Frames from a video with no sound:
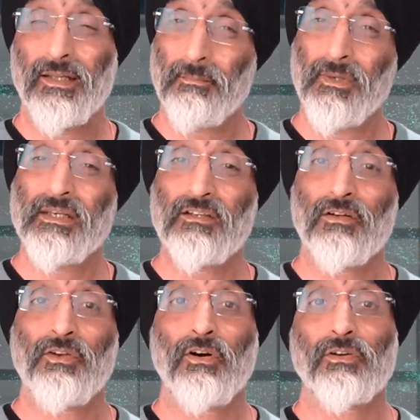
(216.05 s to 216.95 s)
many are
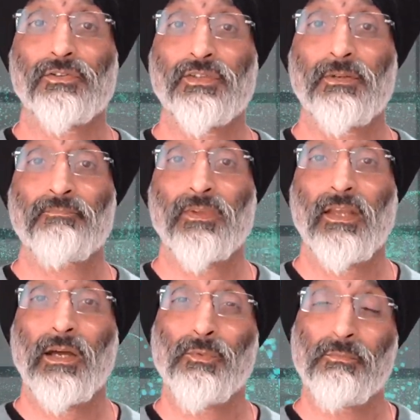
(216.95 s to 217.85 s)
not,
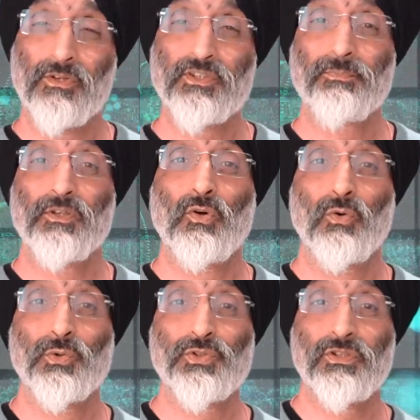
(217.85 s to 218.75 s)
and we must be
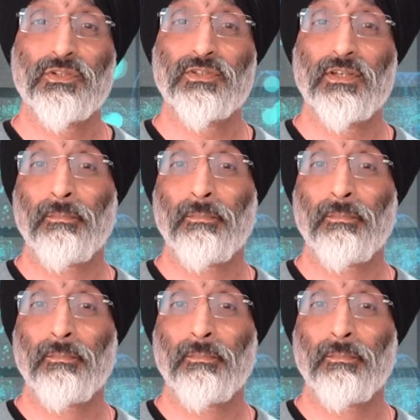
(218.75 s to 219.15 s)
cautious